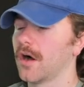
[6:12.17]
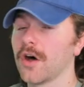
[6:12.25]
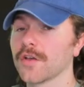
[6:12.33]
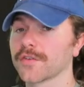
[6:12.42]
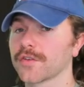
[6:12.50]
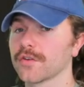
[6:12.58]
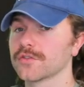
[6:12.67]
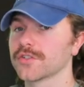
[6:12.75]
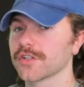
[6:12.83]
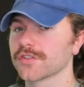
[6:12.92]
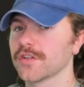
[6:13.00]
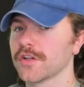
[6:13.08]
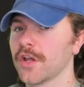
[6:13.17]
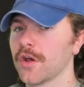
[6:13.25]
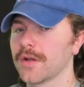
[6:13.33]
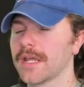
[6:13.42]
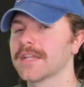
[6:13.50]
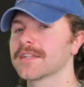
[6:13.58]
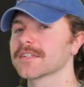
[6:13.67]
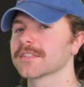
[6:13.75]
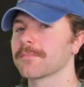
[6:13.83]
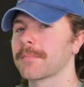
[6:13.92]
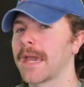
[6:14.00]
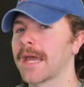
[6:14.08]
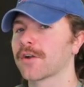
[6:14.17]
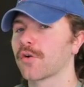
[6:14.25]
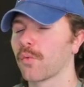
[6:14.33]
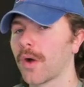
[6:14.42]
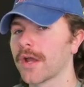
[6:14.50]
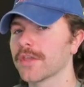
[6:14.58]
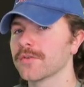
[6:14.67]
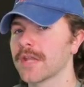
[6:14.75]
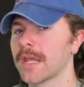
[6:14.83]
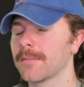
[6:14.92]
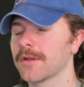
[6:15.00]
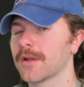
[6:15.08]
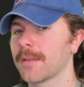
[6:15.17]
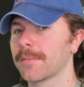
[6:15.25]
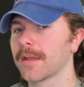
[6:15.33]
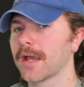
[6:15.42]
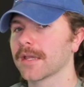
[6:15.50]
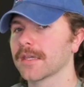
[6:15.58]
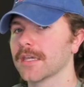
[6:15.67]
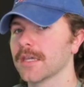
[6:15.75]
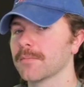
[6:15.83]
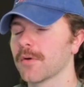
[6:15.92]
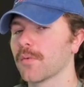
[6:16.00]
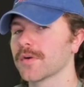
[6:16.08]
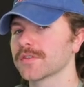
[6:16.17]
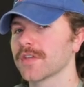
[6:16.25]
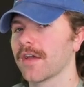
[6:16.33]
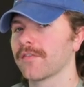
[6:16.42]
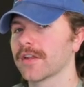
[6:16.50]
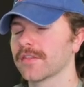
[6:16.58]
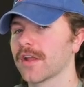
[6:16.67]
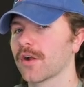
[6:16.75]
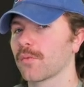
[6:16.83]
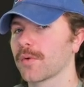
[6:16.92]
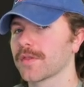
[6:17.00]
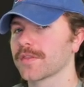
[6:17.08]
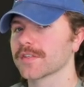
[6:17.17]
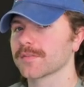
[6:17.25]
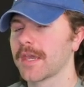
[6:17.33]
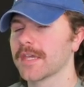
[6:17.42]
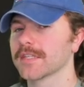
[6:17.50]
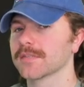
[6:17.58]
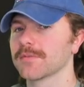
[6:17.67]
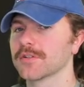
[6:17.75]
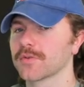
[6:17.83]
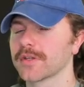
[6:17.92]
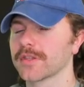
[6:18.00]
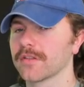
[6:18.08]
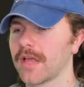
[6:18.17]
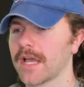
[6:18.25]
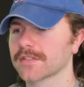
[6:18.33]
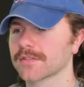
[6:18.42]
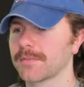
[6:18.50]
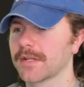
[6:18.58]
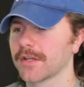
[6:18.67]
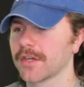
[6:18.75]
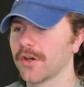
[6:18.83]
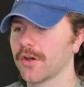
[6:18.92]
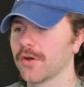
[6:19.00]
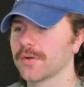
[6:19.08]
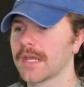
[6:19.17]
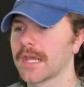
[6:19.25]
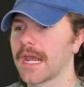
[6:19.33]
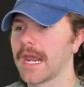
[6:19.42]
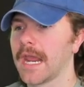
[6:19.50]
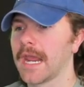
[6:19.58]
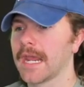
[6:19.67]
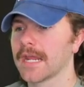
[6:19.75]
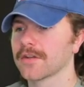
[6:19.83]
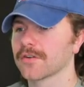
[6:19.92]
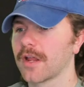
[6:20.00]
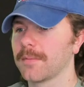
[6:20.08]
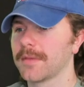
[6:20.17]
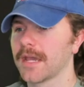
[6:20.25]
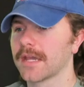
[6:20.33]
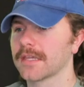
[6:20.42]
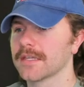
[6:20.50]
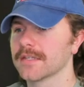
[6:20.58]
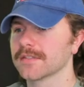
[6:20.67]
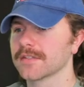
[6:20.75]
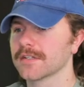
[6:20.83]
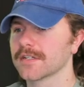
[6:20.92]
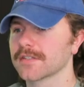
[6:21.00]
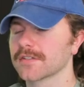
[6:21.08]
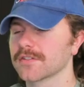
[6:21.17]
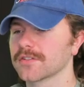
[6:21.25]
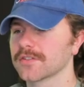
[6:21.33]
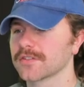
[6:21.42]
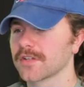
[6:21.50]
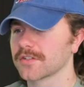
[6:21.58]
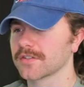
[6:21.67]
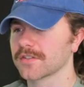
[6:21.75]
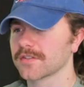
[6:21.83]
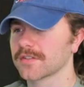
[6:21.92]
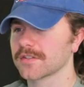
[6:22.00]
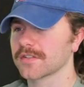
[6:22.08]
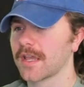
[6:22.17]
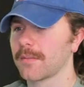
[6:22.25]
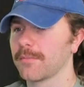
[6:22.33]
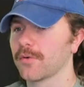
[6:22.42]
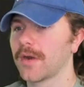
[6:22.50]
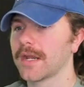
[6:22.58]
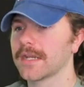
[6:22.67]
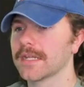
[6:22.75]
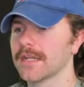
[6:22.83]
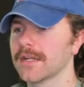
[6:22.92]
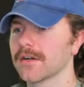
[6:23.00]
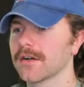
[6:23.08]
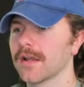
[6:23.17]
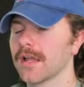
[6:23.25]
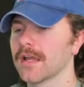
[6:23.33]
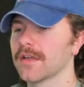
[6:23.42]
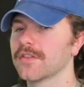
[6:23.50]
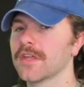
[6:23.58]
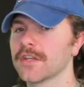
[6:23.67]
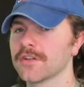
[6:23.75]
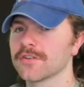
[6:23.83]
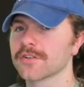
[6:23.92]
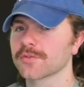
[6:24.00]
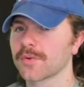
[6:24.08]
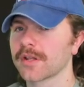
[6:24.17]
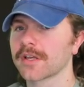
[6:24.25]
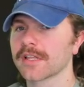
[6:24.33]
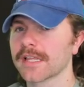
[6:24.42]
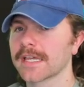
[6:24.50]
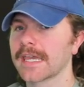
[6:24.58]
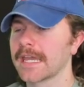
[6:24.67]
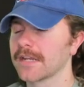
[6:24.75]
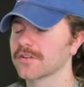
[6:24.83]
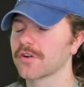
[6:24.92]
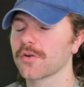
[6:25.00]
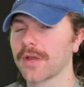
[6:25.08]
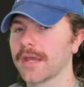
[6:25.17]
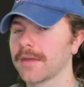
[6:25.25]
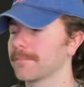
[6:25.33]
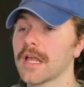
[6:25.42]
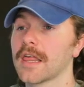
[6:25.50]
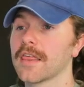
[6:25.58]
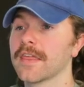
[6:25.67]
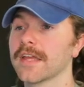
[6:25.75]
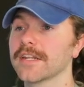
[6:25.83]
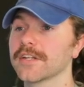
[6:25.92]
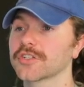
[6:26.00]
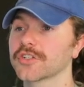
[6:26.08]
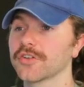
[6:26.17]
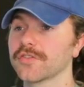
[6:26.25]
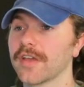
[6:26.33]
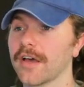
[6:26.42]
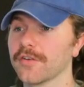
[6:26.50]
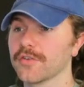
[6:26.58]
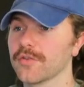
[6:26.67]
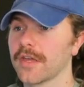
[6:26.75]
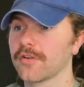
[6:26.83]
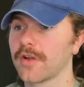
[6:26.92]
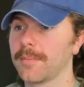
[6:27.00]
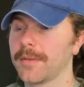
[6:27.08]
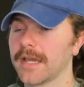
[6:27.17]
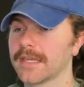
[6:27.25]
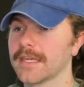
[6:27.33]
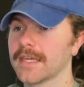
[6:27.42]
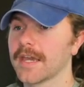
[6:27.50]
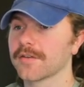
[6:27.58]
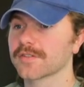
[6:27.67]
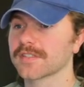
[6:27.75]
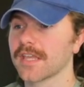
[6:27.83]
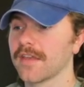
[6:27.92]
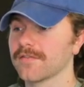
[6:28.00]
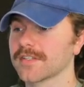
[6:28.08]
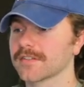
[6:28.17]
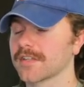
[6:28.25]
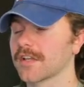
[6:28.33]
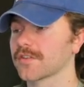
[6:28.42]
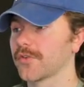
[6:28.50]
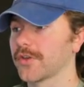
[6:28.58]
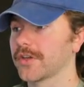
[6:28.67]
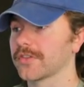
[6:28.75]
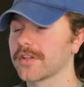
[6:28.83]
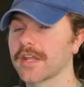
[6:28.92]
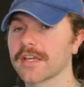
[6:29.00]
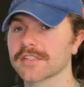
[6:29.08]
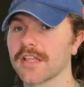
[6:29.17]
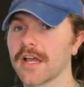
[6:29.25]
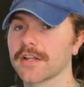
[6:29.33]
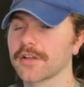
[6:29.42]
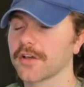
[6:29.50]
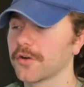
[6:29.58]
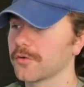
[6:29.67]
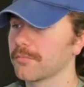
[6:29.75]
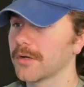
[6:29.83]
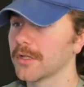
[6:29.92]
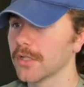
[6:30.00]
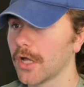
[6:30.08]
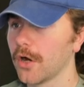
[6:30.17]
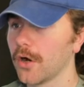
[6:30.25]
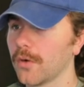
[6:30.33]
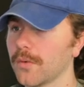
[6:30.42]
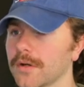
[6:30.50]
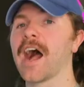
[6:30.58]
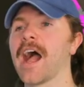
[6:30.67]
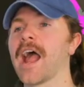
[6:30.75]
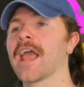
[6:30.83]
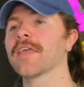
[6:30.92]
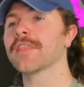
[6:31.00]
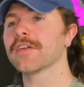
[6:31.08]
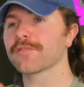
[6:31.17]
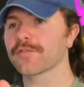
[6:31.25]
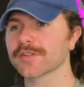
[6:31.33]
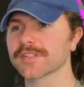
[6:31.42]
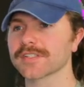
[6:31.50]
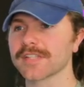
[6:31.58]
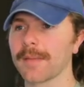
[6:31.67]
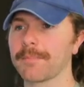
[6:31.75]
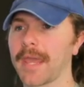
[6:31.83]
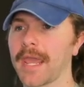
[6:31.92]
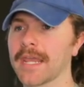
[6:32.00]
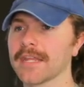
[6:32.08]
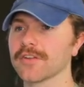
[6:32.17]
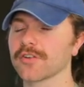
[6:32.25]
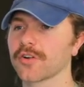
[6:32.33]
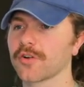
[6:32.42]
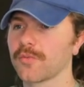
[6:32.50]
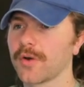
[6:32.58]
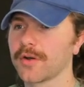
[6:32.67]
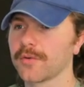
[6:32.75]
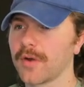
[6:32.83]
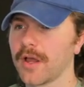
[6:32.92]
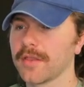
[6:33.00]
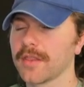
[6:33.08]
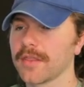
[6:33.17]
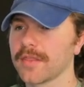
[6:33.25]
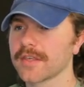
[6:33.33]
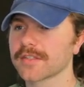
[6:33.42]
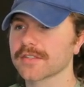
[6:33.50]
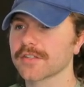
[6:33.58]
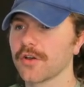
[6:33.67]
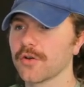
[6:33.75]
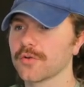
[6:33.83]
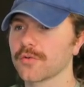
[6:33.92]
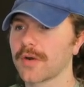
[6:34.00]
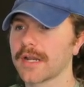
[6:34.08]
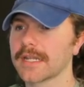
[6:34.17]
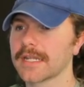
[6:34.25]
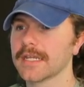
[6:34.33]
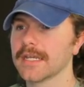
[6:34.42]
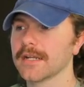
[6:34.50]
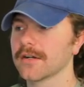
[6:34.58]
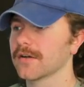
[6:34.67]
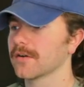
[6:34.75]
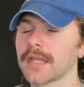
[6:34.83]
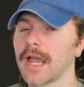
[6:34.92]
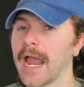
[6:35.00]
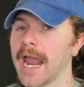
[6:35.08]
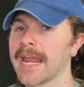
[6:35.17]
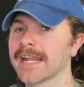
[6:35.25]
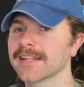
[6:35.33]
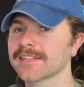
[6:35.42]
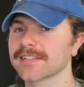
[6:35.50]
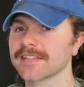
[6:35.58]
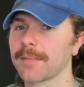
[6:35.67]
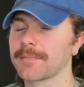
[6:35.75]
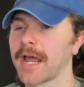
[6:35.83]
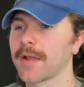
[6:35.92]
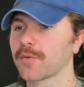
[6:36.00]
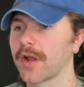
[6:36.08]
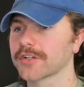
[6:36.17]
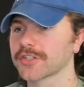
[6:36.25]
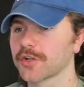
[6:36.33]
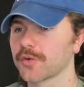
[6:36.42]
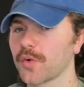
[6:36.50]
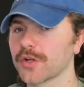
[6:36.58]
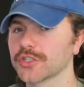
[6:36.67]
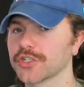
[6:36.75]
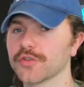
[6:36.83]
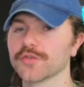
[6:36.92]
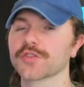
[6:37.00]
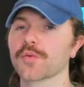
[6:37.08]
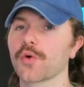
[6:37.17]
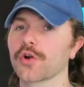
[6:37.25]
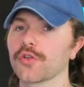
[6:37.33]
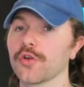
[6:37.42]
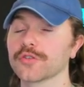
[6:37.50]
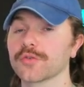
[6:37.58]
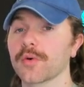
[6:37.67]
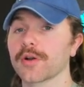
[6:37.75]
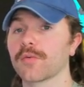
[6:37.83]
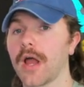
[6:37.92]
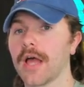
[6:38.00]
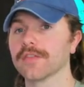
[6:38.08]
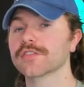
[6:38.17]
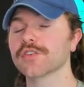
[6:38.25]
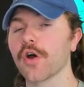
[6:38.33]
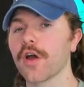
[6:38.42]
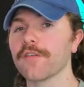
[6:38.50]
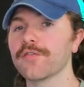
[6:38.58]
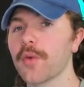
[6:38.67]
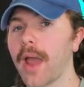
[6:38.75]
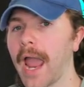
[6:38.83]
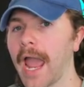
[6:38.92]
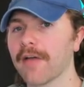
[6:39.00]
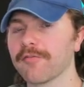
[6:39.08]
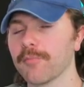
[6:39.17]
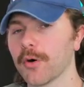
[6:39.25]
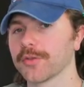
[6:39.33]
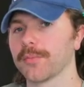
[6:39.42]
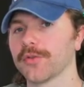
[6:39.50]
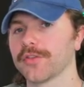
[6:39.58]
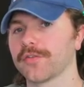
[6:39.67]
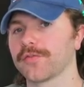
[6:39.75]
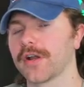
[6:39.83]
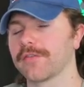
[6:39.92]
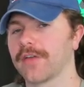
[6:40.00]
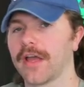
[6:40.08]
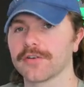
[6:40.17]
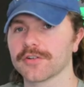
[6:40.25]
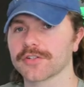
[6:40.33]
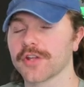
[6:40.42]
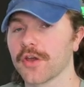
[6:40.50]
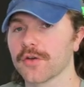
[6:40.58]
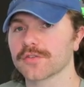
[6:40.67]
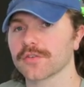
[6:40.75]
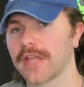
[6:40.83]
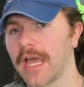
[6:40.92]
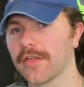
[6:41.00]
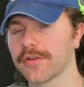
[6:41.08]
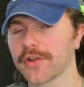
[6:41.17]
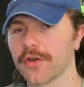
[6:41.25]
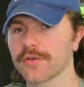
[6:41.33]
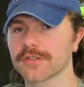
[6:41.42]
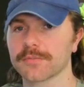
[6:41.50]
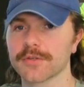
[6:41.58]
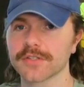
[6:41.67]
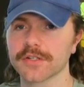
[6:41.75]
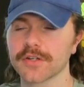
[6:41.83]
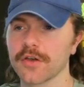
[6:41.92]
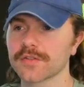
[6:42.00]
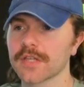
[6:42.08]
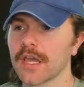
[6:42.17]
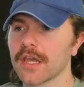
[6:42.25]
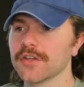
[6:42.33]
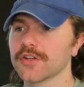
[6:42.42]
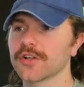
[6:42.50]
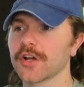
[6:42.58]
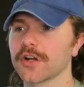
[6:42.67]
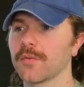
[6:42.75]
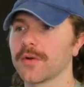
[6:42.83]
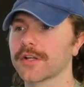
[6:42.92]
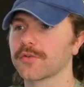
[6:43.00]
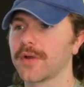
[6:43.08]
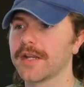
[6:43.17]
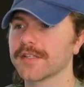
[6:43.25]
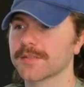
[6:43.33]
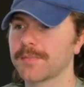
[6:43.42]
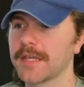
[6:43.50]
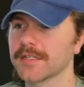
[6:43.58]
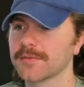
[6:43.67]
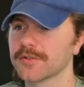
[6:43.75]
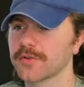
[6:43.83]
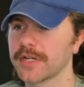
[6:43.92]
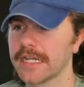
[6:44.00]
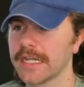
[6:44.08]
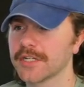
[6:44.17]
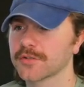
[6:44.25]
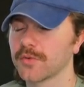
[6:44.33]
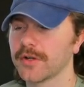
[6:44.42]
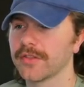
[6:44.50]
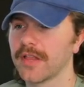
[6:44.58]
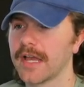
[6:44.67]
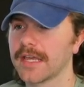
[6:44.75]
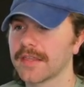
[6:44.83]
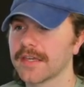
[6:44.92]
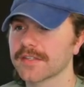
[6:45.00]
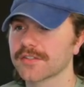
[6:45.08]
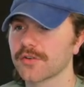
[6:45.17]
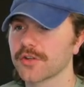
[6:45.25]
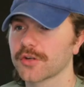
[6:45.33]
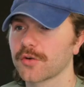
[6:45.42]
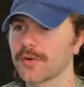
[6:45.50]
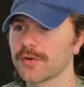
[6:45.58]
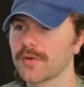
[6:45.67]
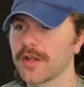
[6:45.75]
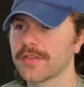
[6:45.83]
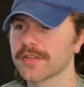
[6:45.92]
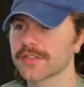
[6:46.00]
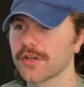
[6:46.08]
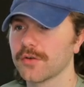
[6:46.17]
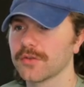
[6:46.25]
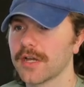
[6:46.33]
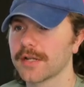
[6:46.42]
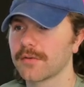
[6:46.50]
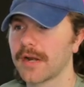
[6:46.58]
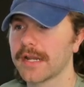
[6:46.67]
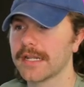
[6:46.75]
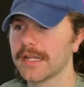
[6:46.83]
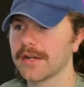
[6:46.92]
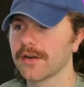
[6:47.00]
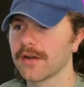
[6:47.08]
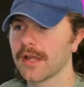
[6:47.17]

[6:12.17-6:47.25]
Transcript: Also, just to note, it doesn't matter what you name your A P I key, but once you have it in there with the space between the last bit of code and your A P I keys digits, such as this example right here, then you just want to click enter, okay? Then it should tell you that your A P I key has saved successfully in the next line of code below. And then for step eight, you're gonna run to run this code right here. And in step nine, we're actually gonna wanna choose the workloads we wanna run. So if you have multiple different Founders nodes or Gala nodes or music nodes, you're gonna wanna create a space between each one like this. So you're gonna wanna run this code line right here